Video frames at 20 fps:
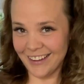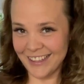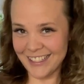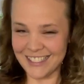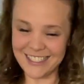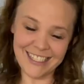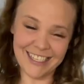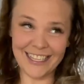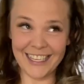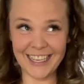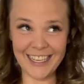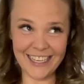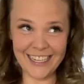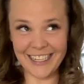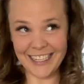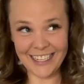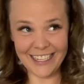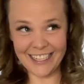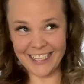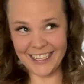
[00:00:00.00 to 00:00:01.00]

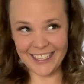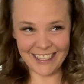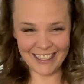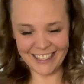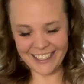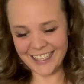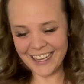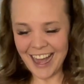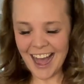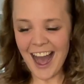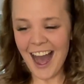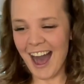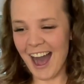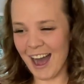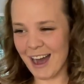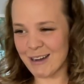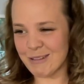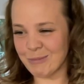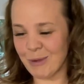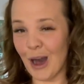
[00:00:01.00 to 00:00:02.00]
zucchini.
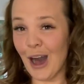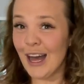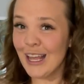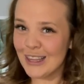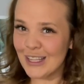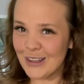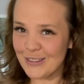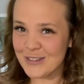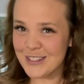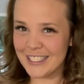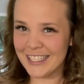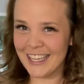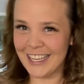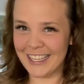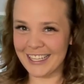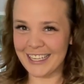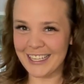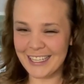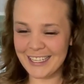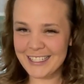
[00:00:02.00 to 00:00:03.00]
I love
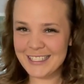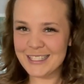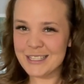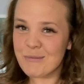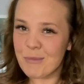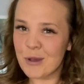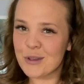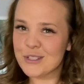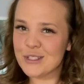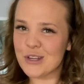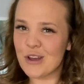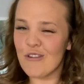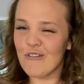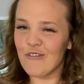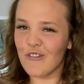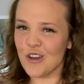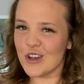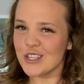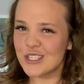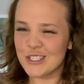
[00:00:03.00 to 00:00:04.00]
zucchini. It is the most
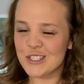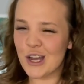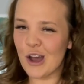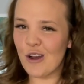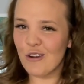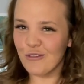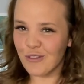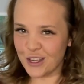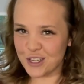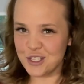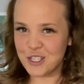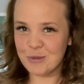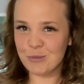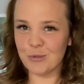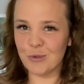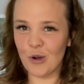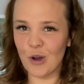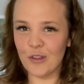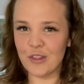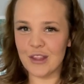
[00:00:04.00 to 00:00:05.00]
versatile
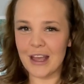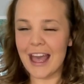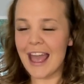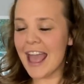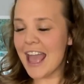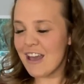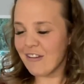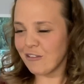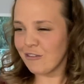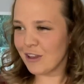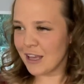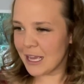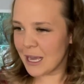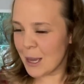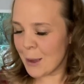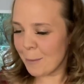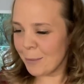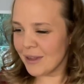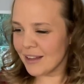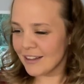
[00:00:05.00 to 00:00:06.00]
vegetable on the effing
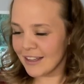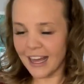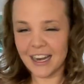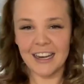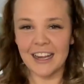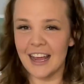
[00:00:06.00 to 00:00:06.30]
planet.